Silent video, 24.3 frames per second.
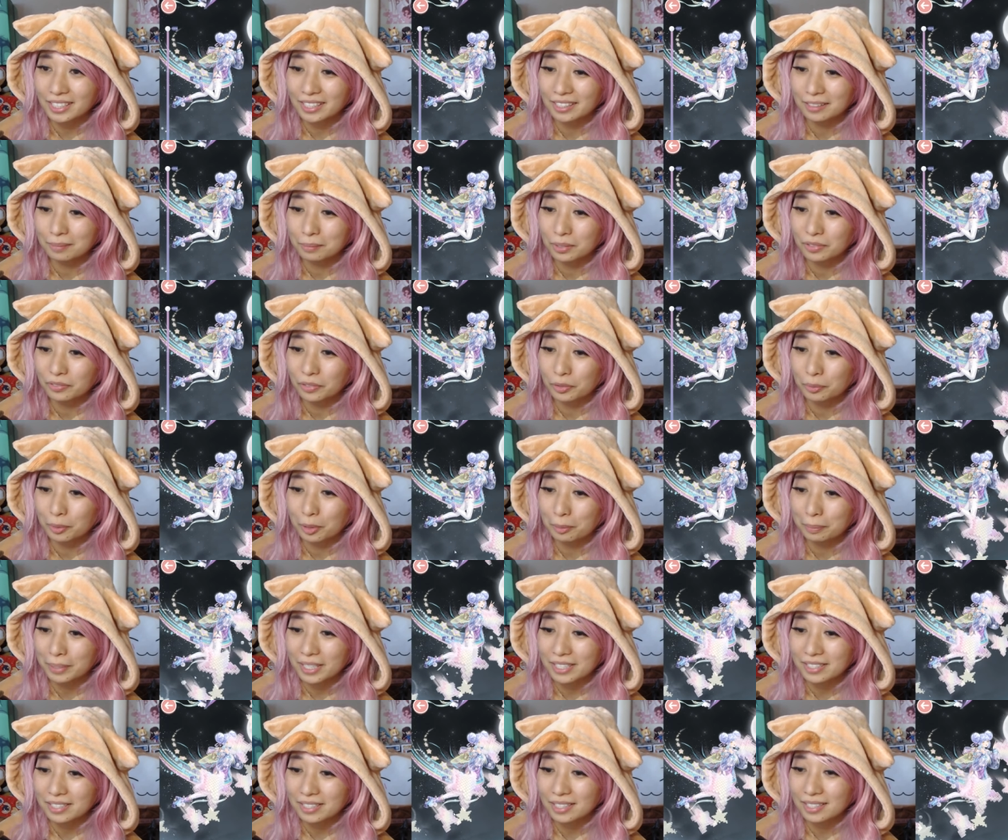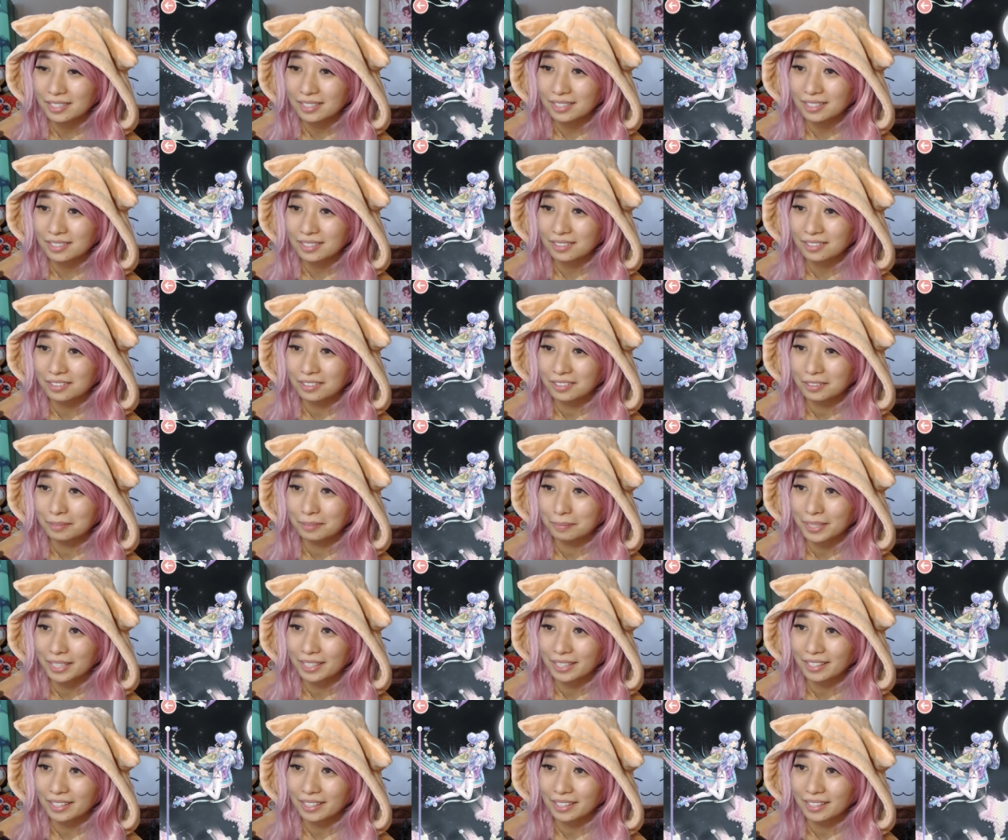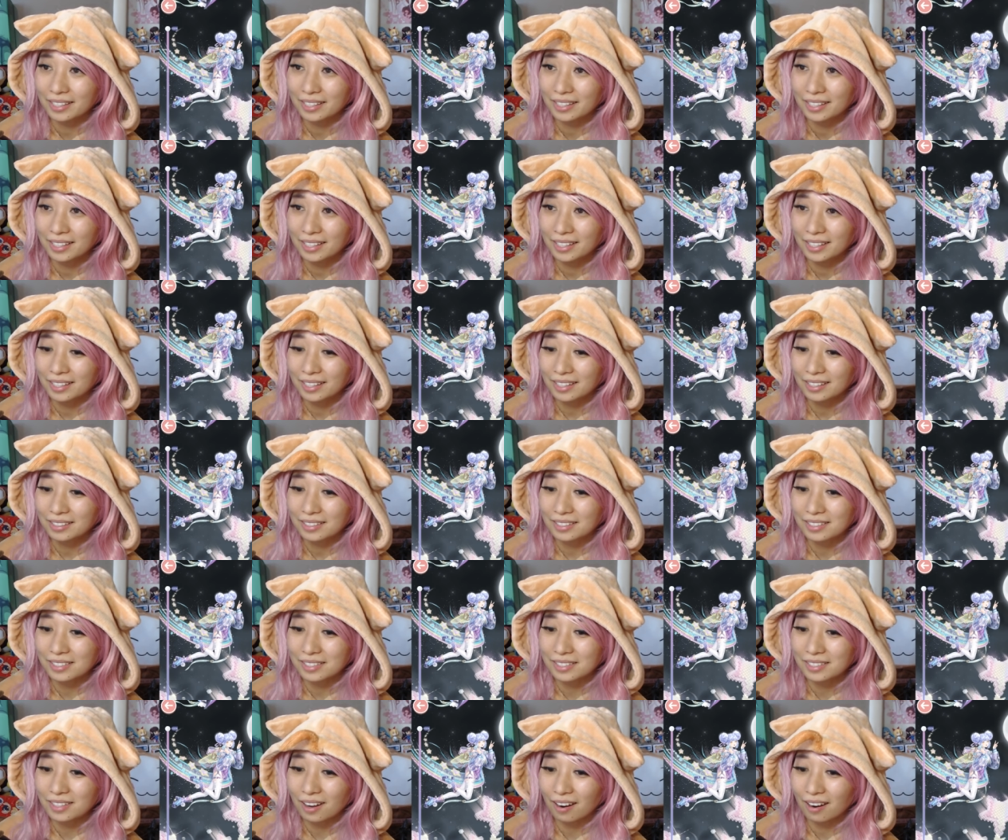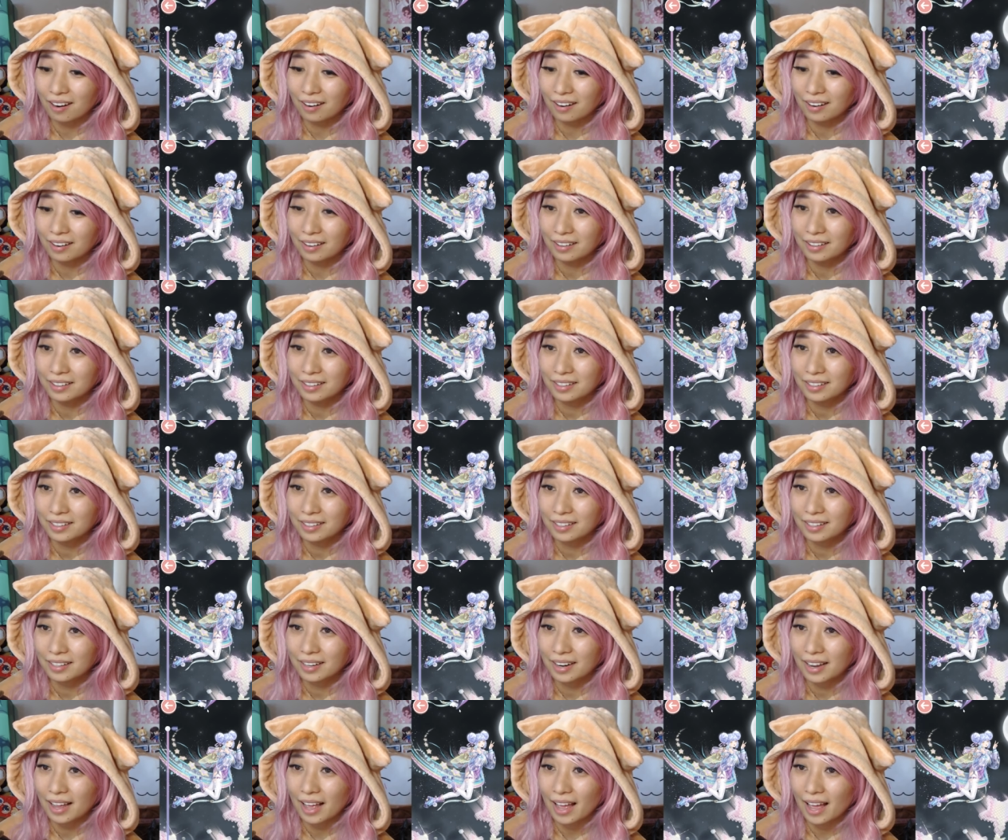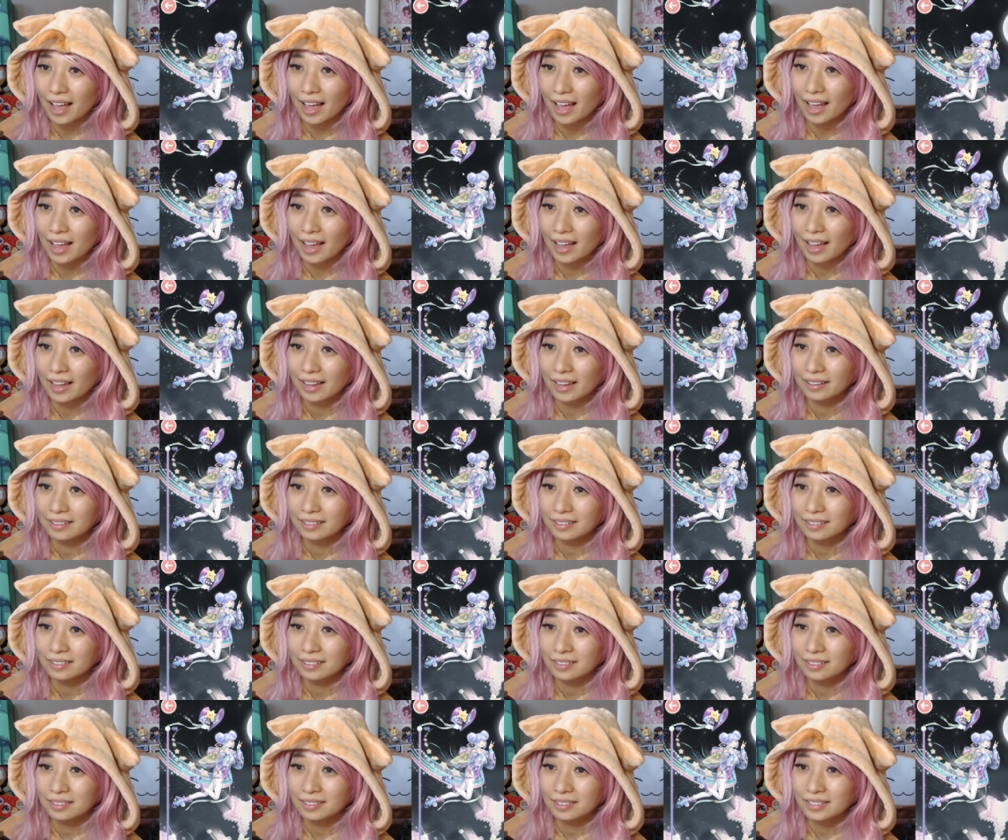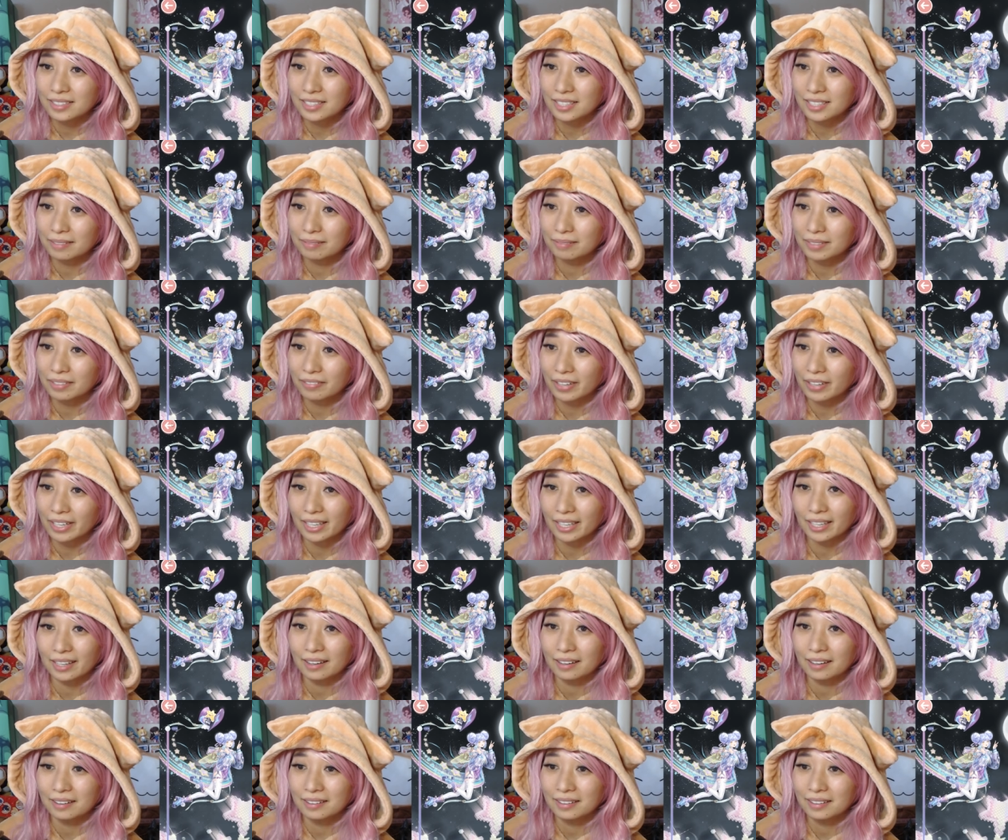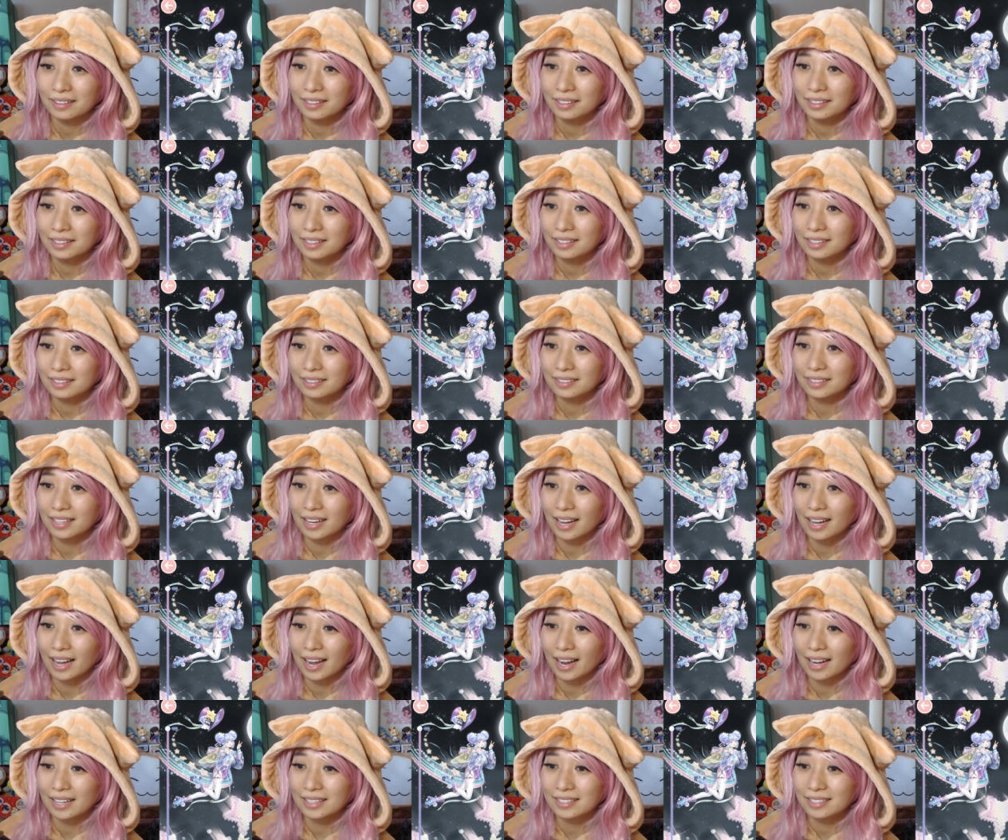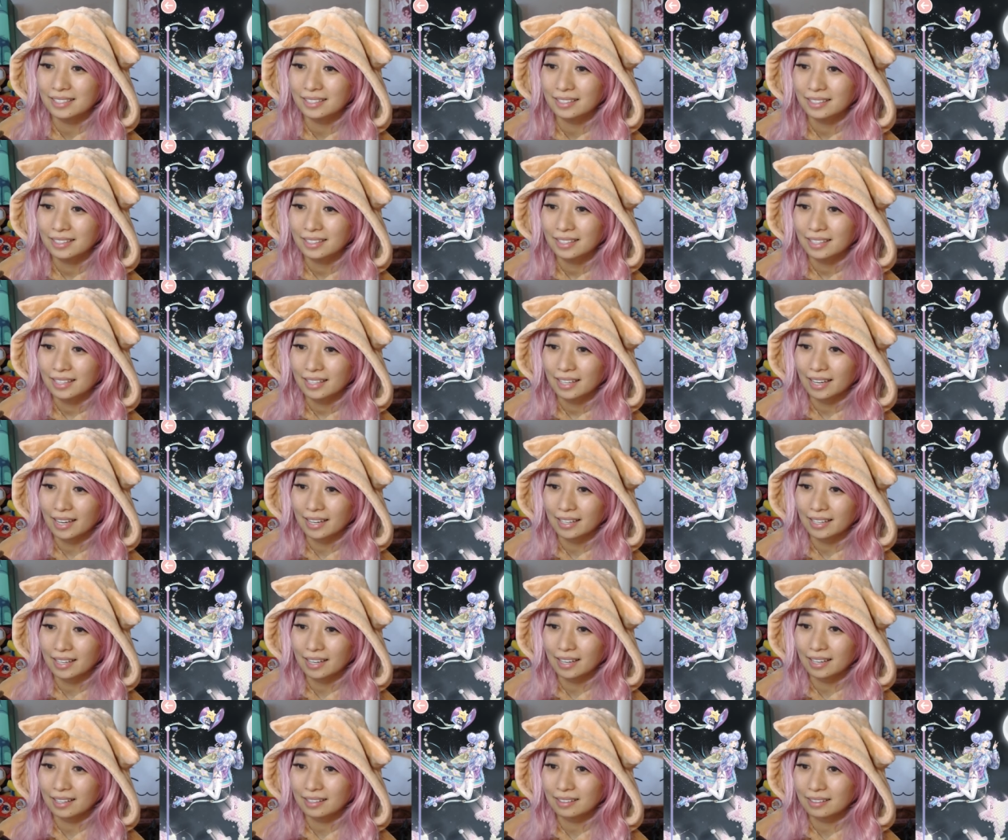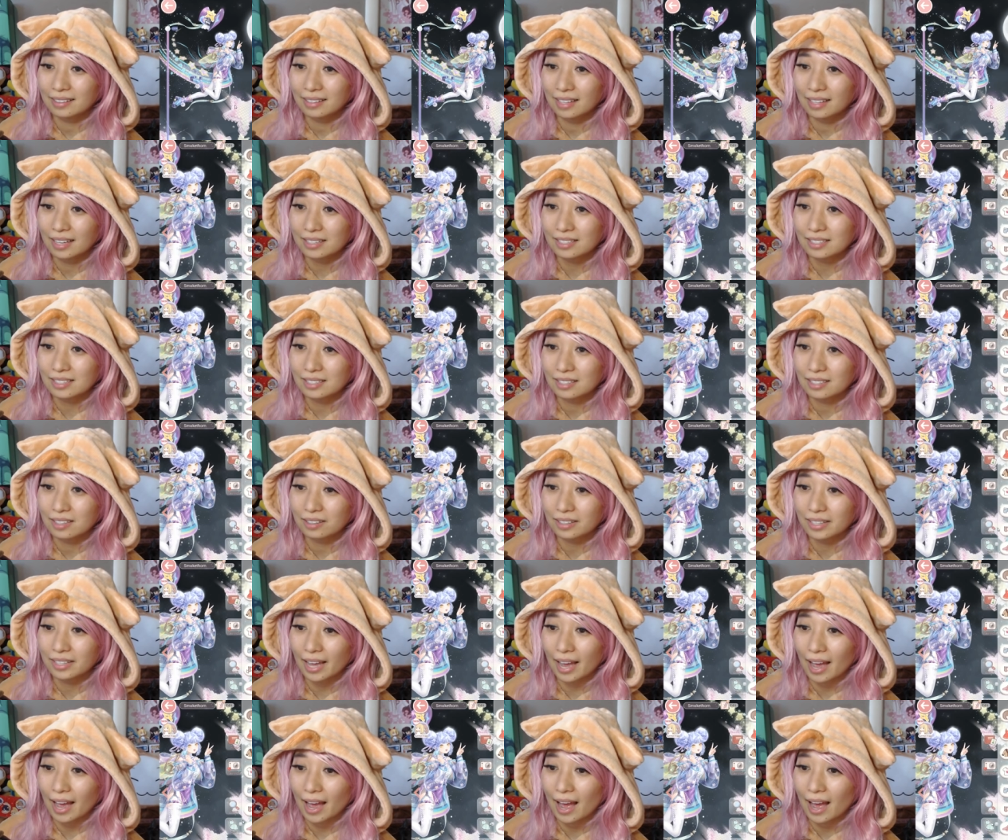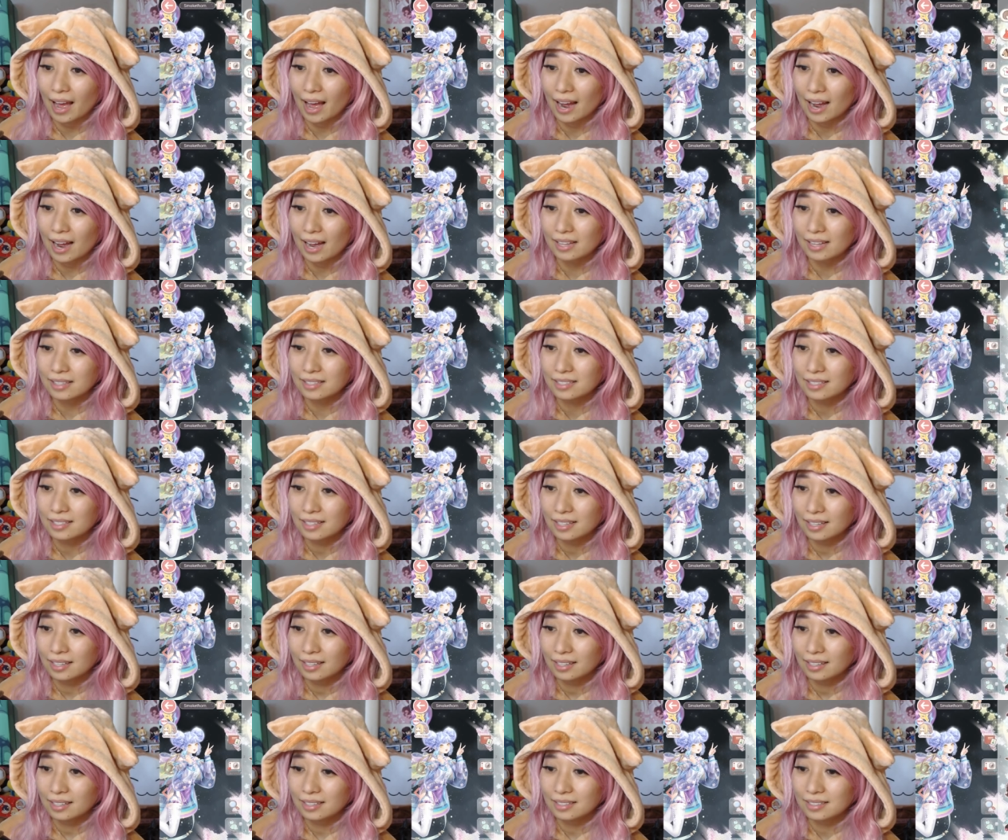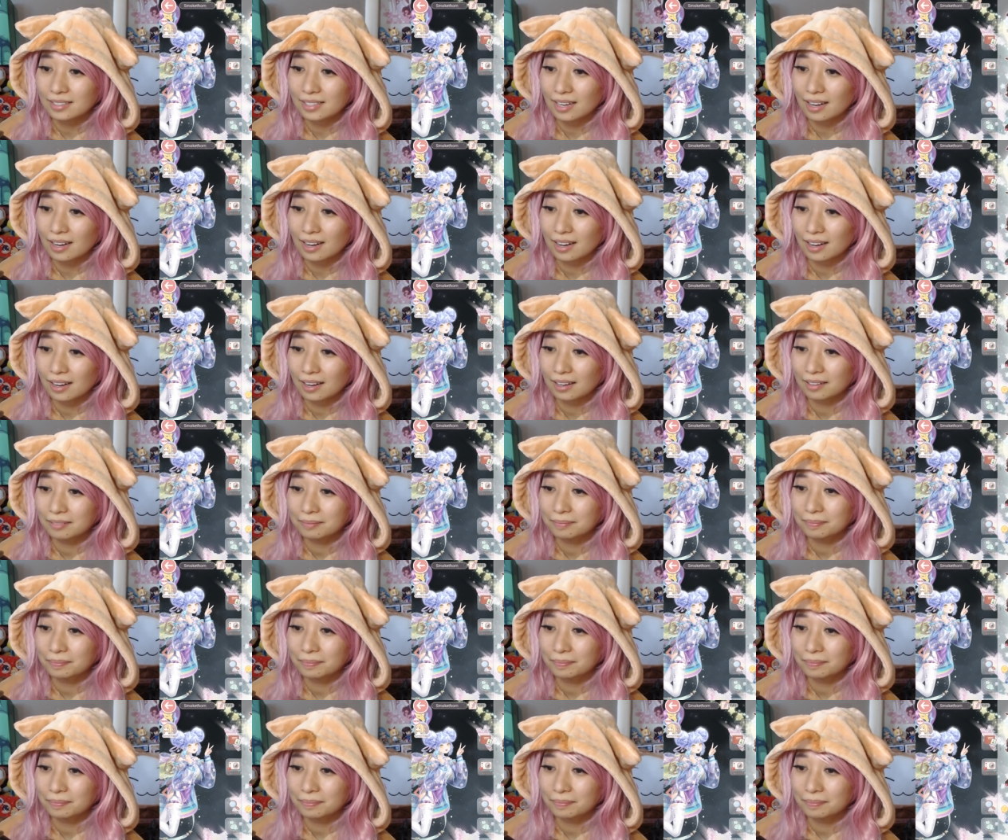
And the movable pieces is gonna be the star and same thing right here the hat and then let's look at the